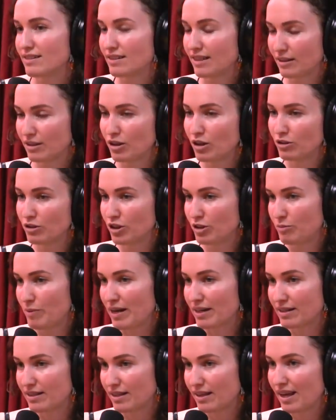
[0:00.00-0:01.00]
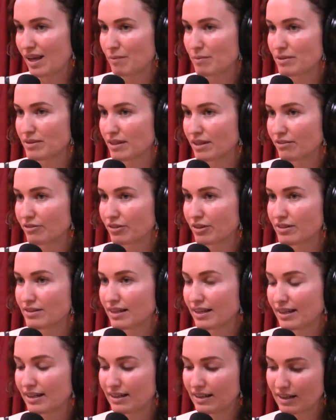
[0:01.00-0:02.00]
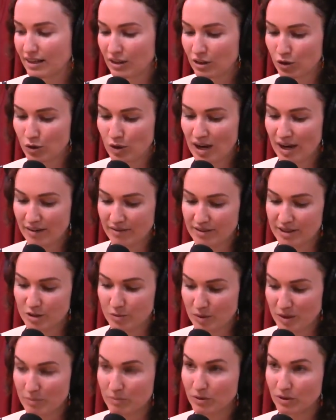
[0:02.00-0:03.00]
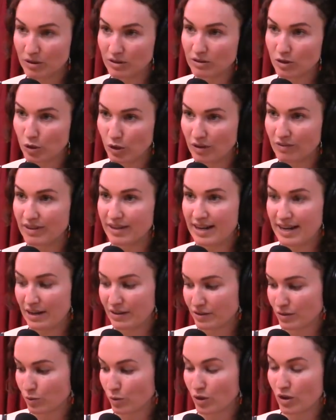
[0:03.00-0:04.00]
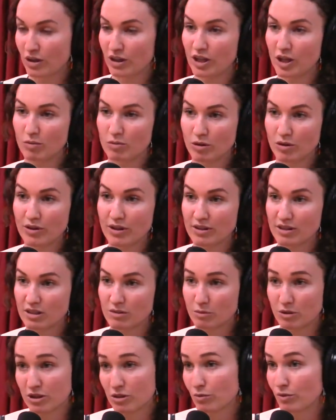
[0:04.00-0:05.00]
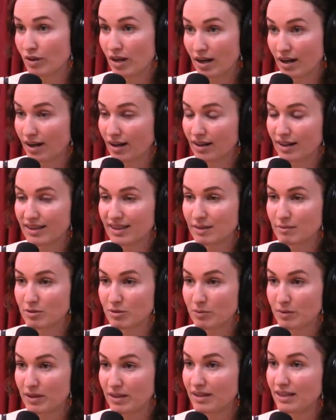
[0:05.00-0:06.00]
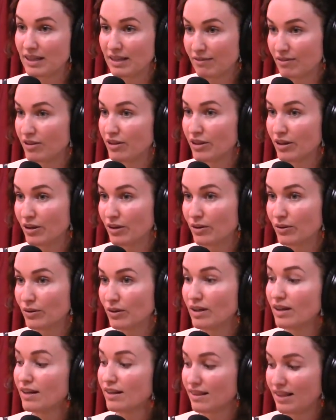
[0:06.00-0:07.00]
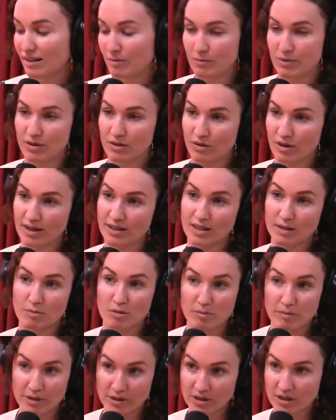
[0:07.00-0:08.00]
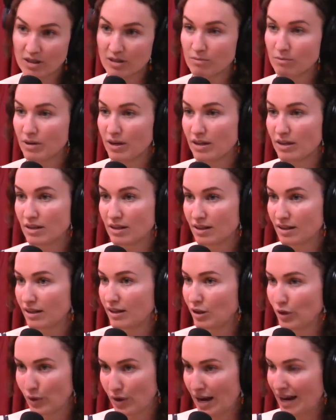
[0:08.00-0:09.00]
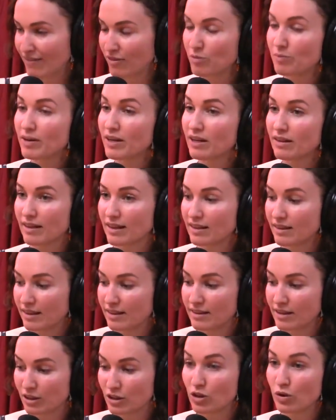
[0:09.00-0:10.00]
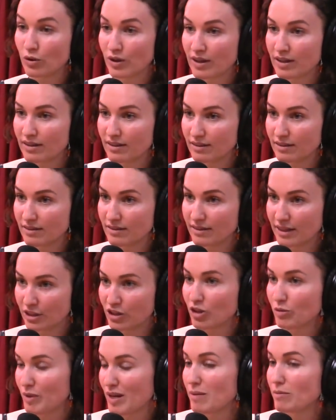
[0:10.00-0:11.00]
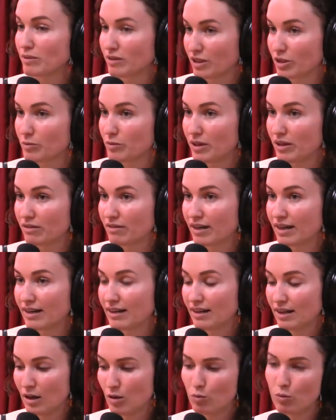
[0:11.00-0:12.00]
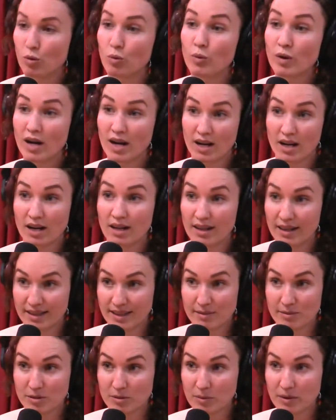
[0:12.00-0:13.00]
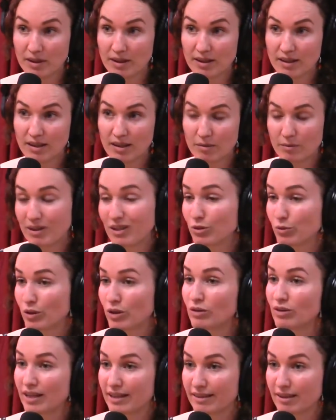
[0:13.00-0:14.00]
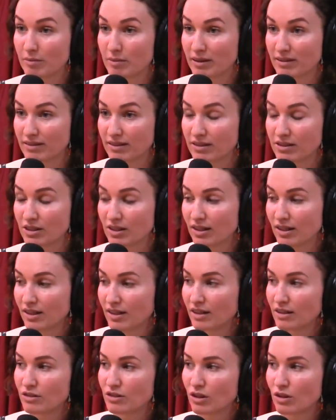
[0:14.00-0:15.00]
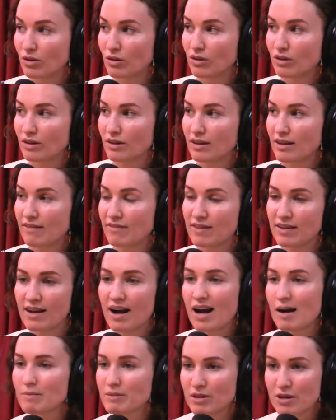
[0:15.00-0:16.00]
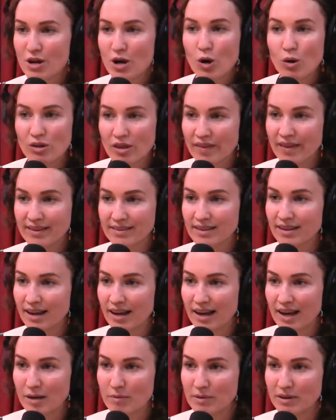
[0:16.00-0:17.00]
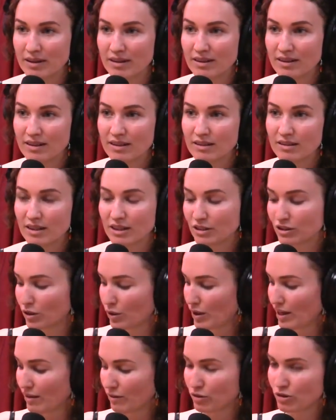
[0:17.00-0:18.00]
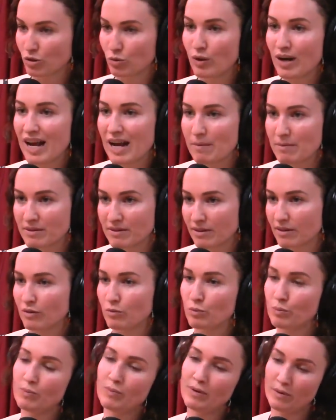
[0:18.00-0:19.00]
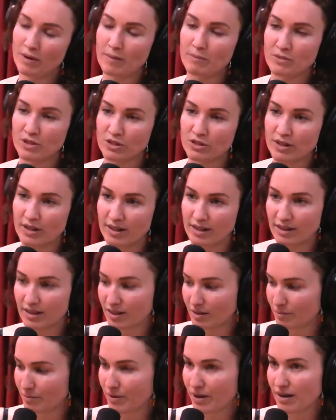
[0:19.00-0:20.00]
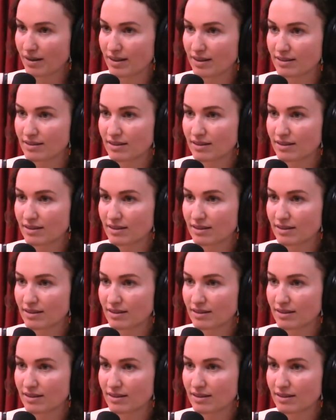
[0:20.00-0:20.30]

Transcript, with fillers: like go, just back to the campus thing for a second. Right. You have these people who have announced we're going to go protest this person. We're not going to let them speak, even though they've been granted permission by the you know mm-hmm. everybody. Like they're going, they should be able to speak, right? right. we're not going to let them speak because we don't like their message. So if the cops know that that's going to happen, like so, so what happens? Like I'm just trying to. They don't do anything this.